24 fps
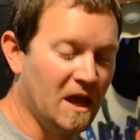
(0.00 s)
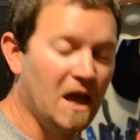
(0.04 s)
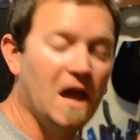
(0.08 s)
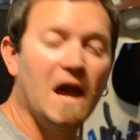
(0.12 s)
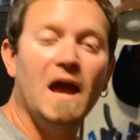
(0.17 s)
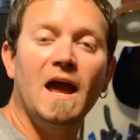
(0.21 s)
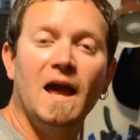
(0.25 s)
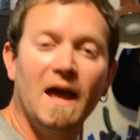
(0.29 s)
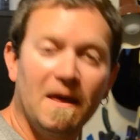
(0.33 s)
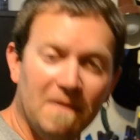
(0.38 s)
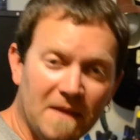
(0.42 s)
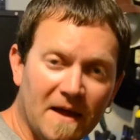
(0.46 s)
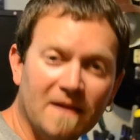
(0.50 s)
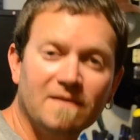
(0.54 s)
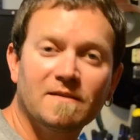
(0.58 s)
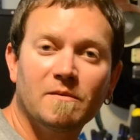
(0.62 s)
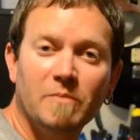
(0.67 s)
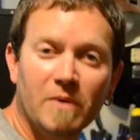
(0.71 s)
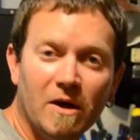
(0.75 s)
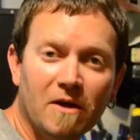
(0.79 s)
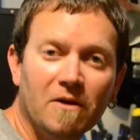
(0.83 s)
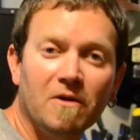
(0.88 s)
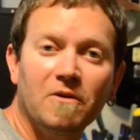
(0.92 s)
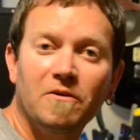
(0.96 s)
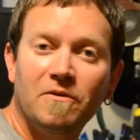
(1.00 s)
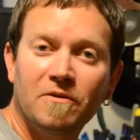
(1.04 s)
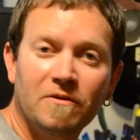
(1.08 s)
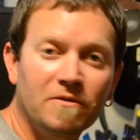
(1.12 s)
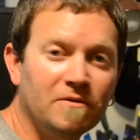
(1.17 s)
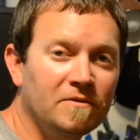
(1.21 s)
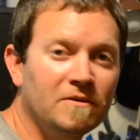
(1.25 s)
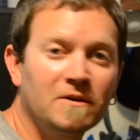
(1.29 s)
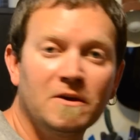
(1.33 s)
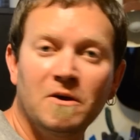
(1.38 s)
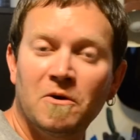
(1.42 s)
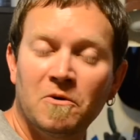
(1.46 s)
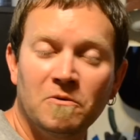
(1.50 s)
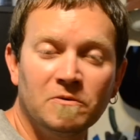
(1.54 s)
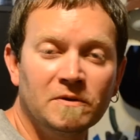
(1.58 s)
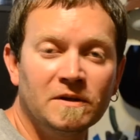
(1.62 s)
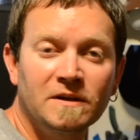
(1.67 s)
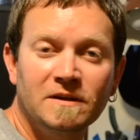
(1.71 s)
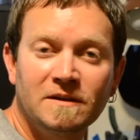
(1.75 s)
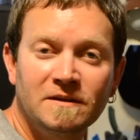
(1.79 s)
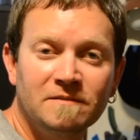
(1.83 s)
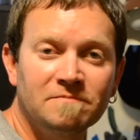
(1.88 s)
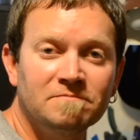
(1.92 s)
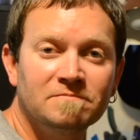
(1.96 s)
And that's about the
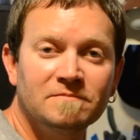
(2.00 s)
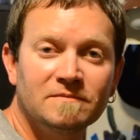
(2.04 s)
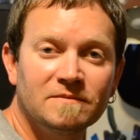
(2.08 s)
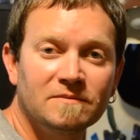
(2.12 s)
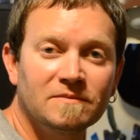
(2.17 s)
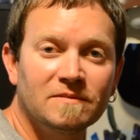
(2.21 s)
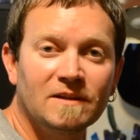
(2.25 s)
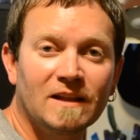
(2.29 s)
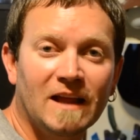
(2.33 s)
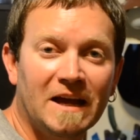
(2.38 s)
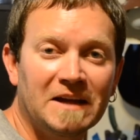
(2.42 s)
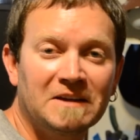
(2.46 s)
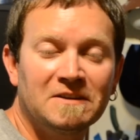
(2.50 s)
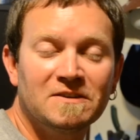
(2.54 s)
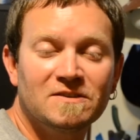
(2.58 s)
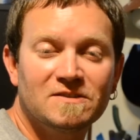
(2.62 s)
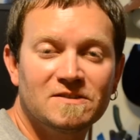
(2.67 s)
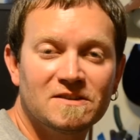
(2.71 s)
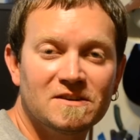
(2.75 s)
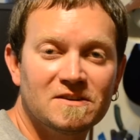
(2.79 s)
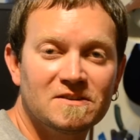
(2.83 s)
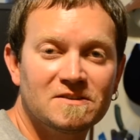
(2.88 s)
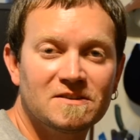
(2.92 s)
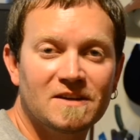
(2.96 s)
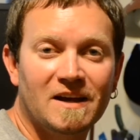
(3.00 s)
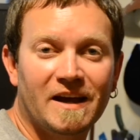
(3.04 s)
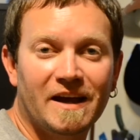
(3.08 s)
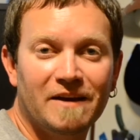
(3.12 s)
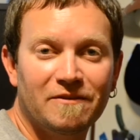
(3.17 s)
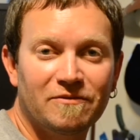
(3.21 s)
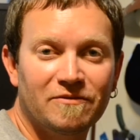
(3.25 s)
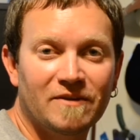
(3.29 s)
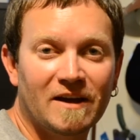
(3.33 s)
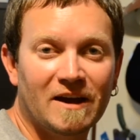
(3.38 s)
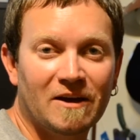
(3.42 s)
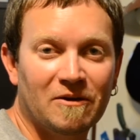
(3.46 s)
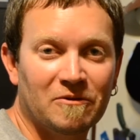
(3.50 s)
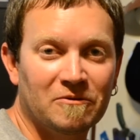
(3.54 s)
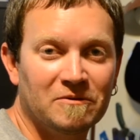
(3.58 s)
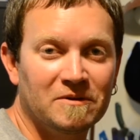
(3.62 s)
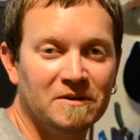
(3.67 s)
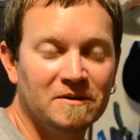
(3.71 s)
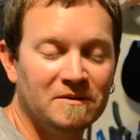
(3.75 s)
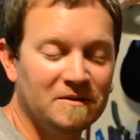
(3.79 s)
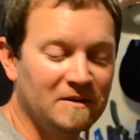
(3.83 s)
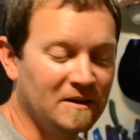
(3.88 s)
only likenesses I found.